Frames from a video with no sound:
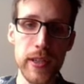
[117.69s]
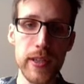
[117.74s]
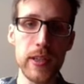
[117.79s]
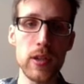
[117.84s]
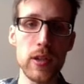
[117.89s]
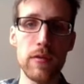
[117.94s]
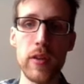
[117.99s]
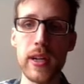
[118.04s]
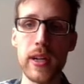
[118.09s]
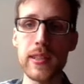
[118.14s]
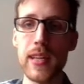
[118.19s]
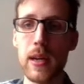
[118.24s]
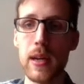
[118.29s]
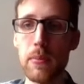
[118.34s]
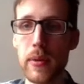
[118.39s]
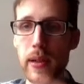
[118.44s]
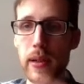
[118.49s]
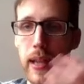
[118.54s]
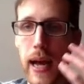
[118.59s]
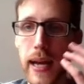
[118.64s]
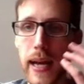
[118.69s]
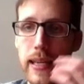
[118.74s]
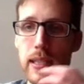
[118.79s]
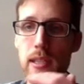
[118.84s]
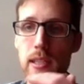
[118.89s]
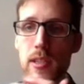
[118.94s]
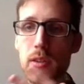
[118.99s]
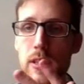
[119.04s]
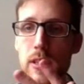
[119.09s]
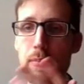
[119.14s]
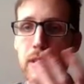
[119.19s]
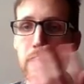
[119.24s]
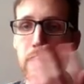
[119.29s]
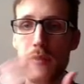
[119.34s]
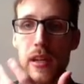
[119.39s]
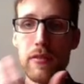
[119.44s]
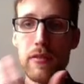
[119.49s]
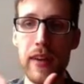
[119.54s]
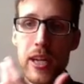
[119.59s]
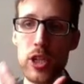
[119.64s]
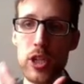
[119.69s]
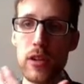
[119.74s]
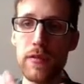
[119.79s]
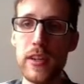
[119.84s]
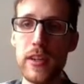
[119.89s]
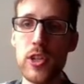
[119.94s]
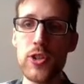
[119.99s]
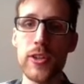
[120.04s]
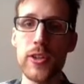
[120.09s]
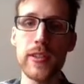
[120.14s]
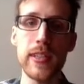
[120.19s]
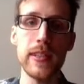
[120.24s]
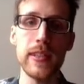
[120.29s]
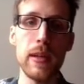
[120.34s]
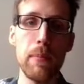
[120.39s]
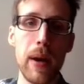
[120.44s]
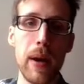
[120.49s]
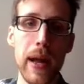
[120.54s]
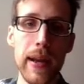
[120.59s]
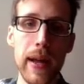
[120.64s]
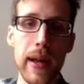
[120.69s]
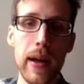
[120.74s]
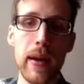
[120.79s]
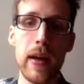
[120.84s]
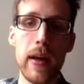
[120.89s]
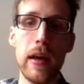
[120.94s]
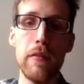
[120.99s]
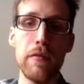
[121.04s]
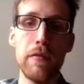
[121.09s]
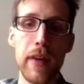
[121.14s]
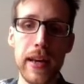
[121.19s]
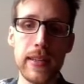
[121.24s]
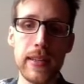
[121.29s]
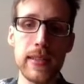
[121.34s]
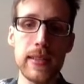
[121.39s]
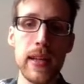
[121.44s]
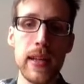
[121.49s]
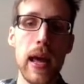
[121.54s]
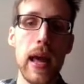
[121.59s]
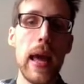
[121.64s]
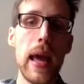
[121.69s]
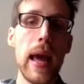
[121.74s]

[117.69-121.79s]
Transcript: So for example, lines or specific facial features in the panda face.